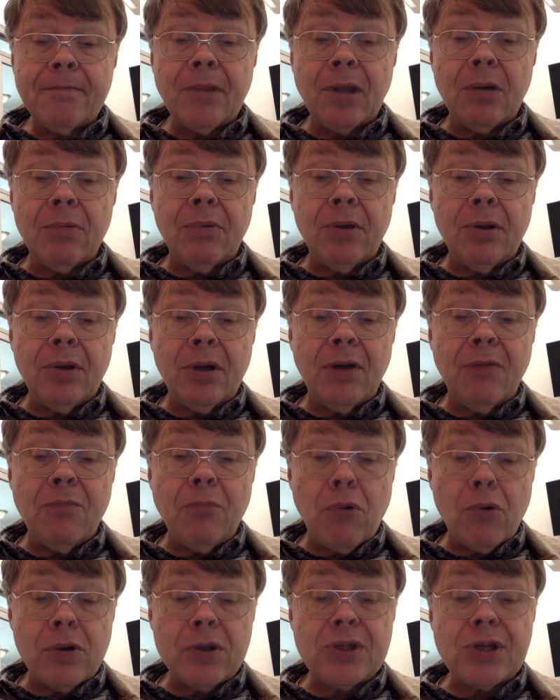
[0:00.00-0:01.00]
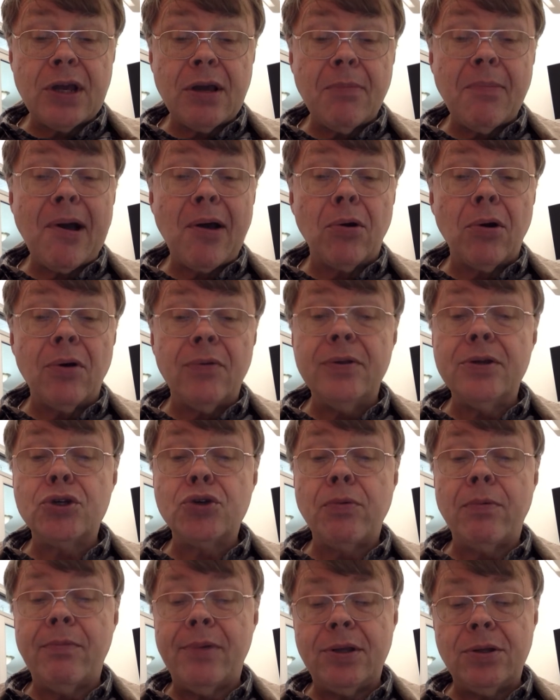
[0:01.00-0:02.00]
And we'll have more to say about all this
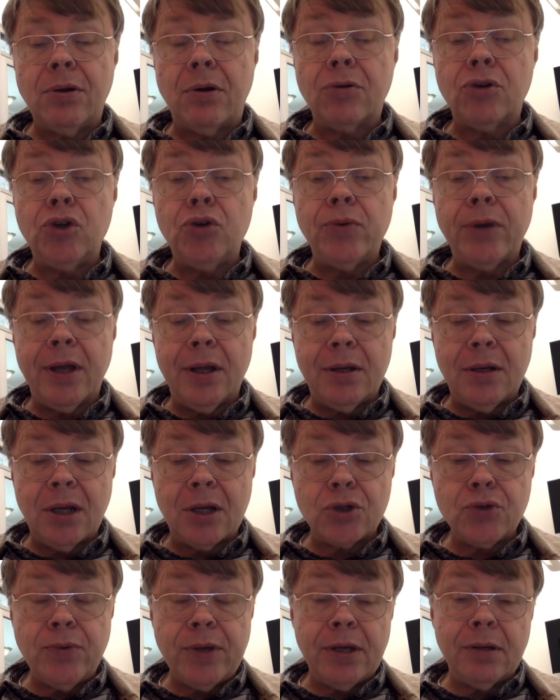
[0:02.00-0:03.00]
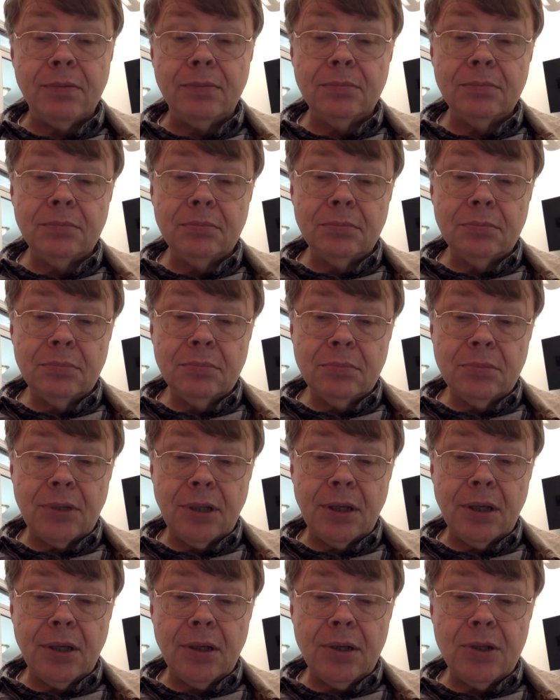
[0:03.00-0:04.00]
when we talk to you again next week.
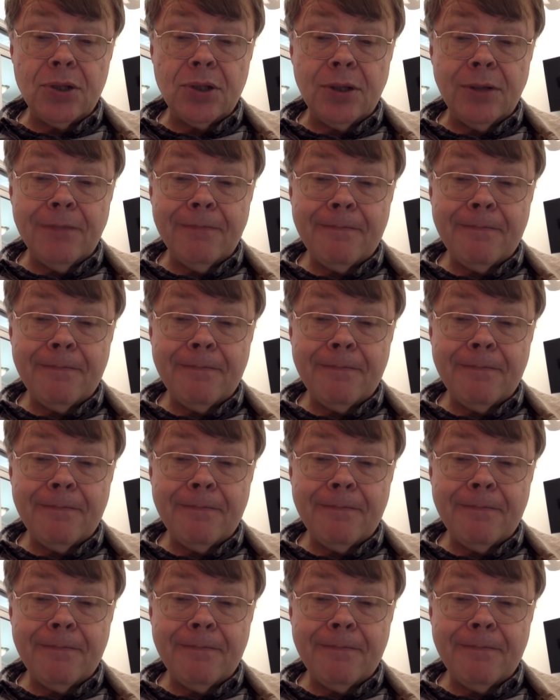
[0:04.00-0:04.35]
Take it easy.